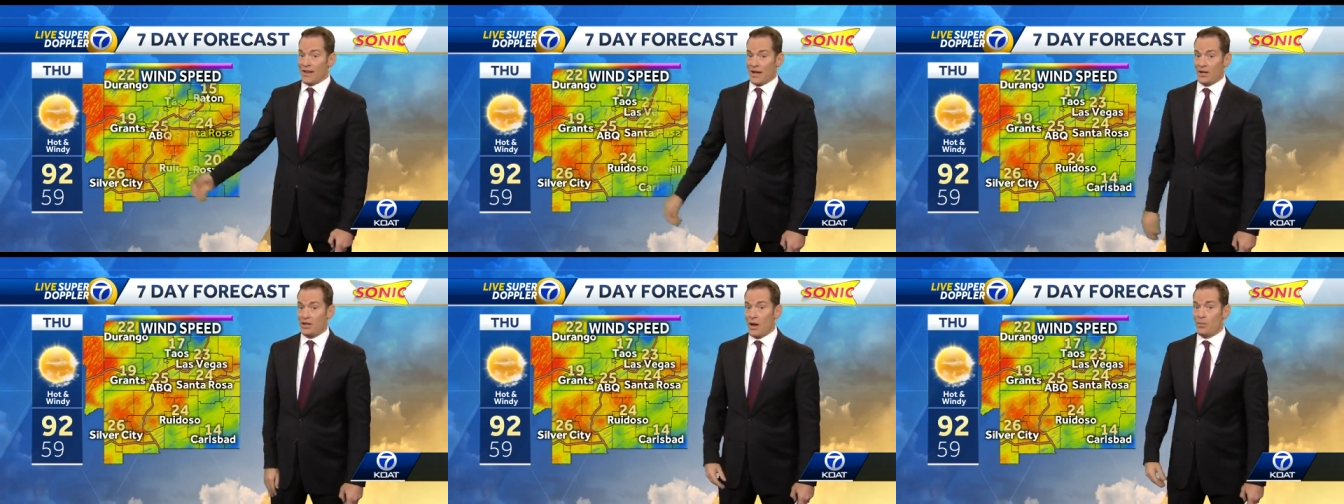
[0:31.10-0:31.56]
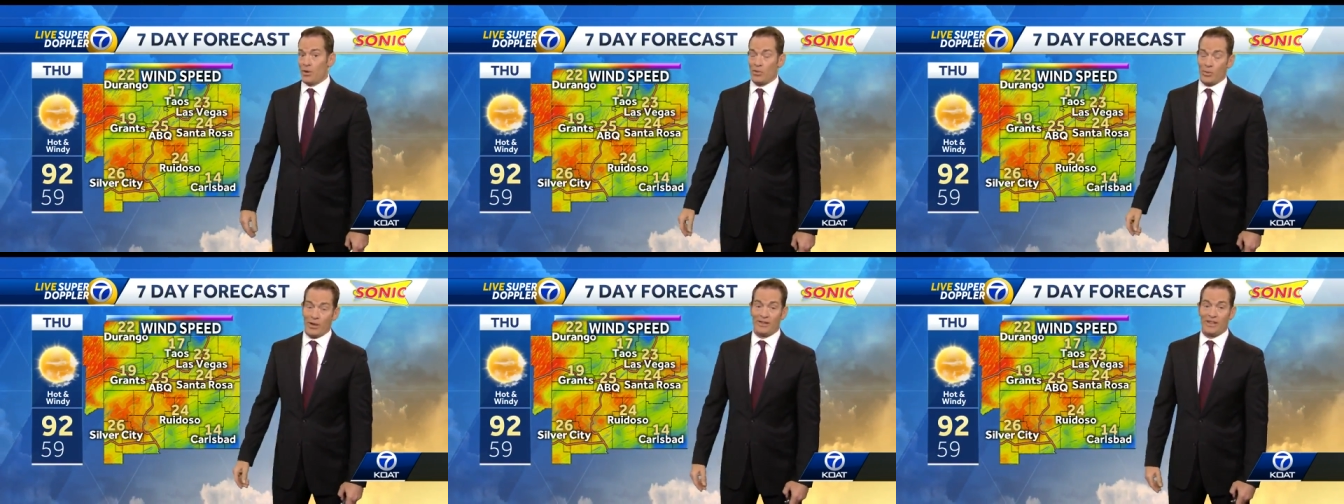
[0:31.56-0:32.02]
That'll come
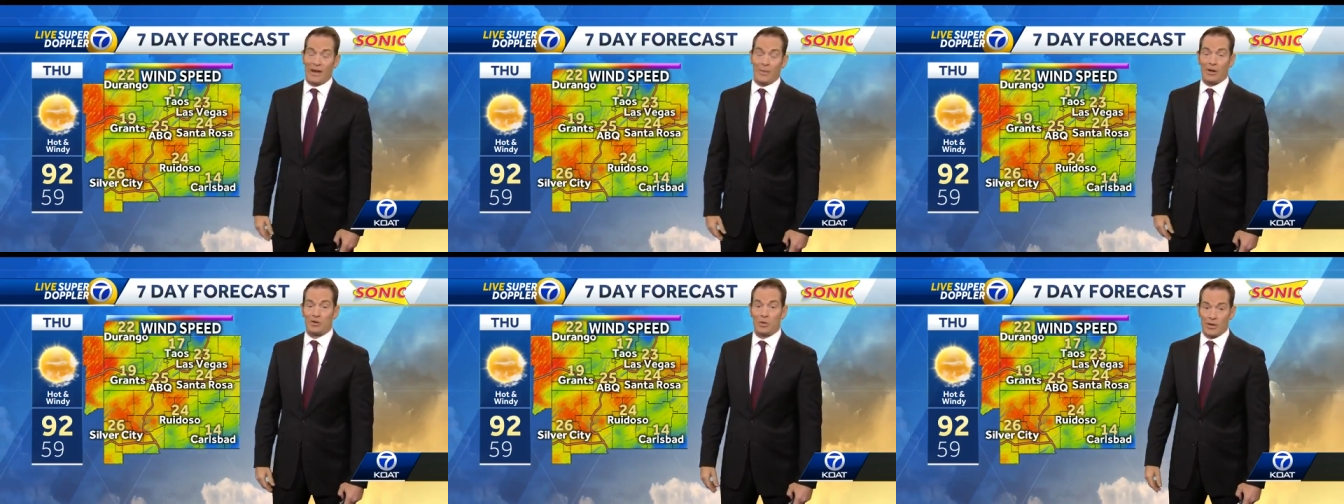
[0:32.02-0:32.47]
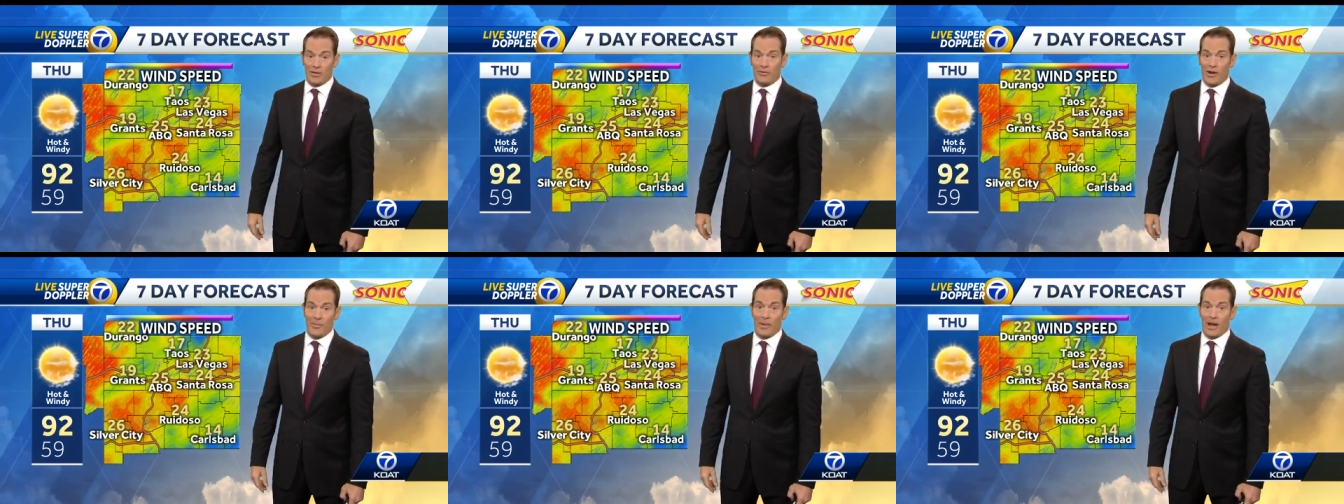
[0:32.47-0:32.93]
with winds at about
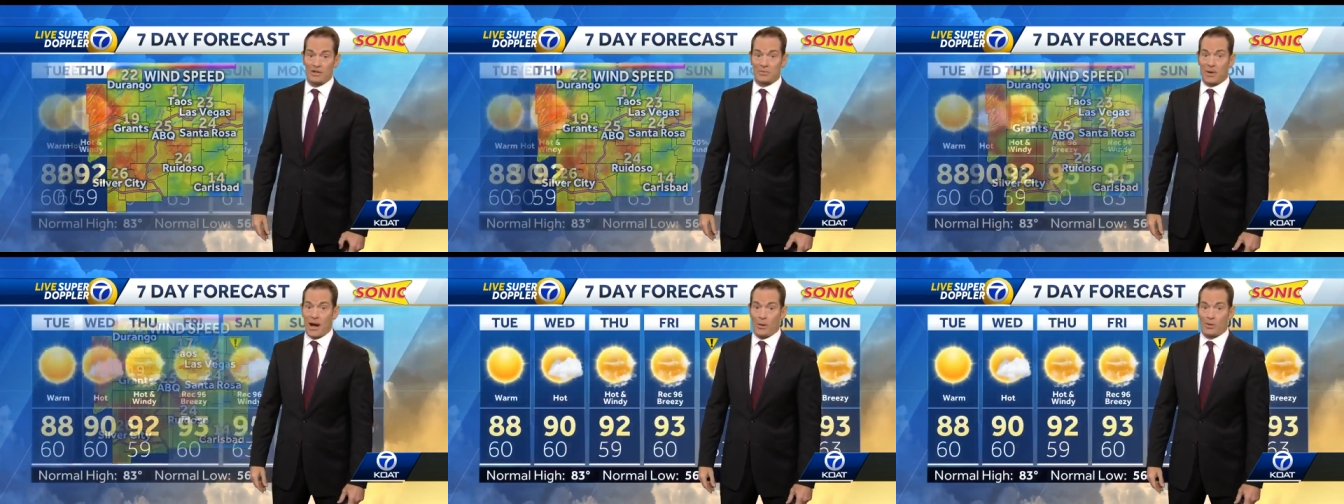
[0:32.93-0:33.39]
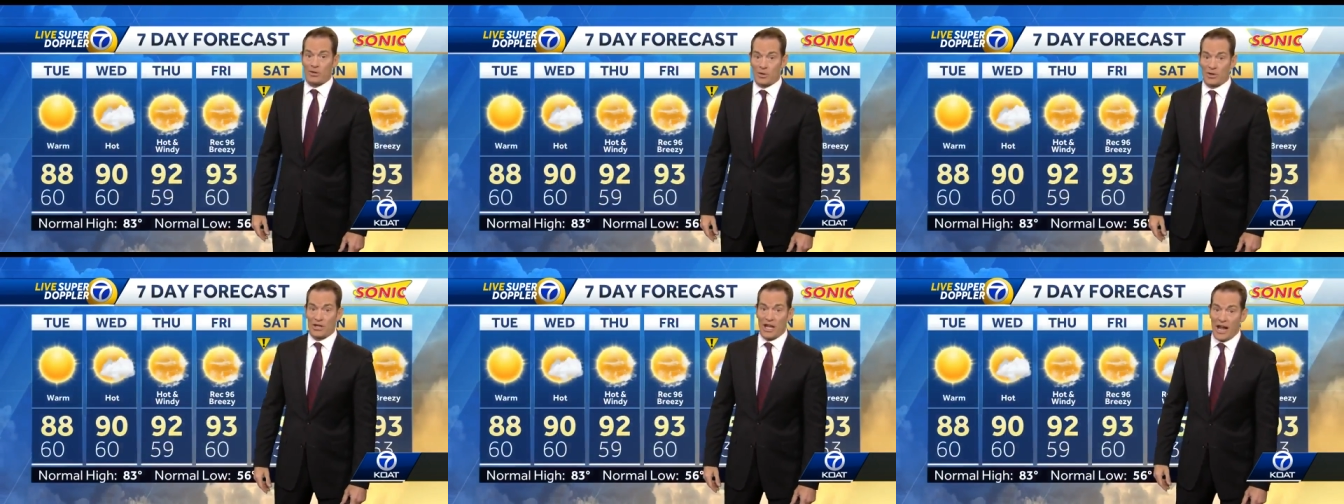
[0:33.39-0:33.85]
25 miles per hour
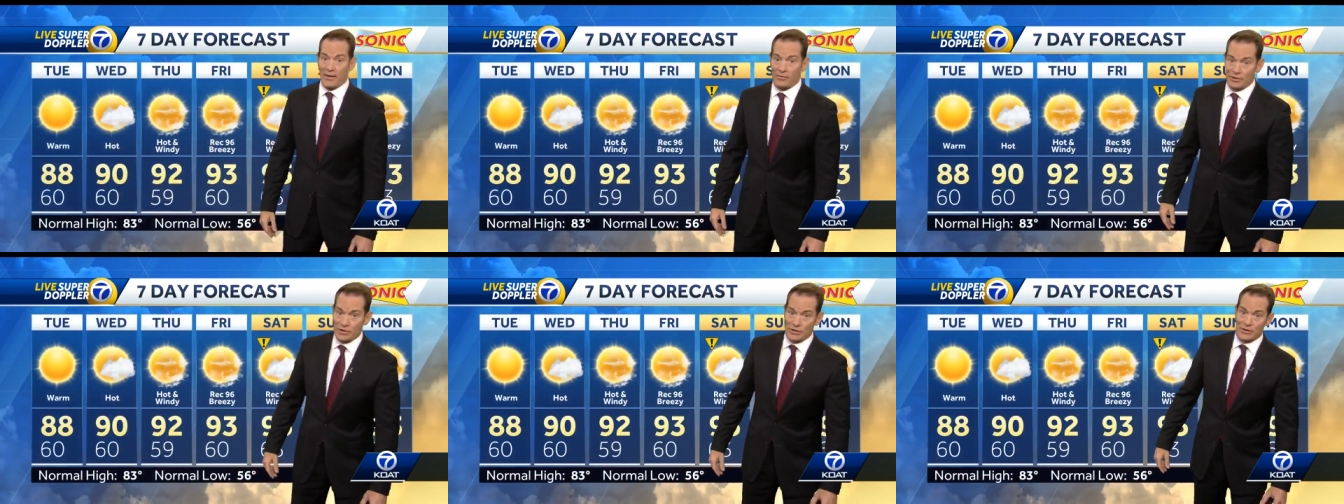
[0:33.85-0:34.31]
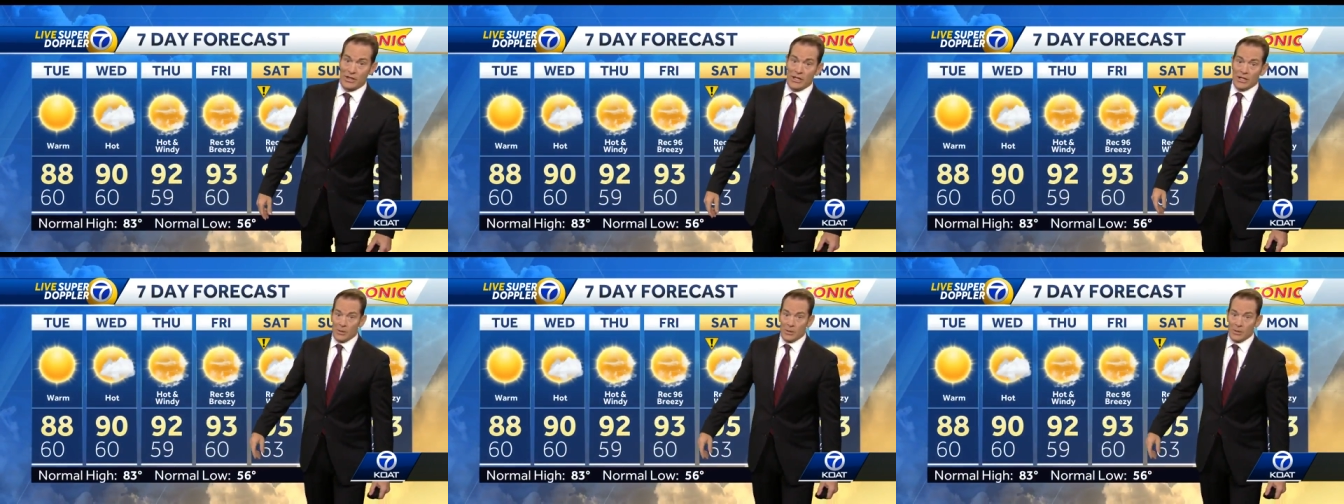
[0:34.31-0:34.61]
during the afternoon.